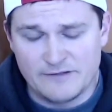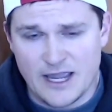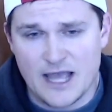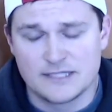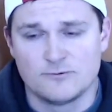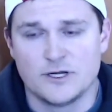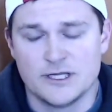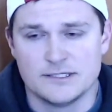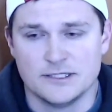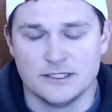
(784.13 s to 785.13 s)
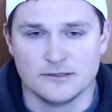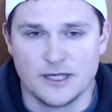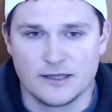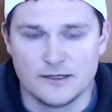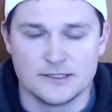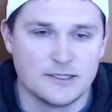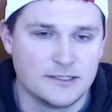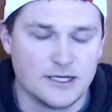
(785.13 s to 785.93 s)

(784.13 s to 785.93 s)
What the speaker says: to ask what his leader length is, and he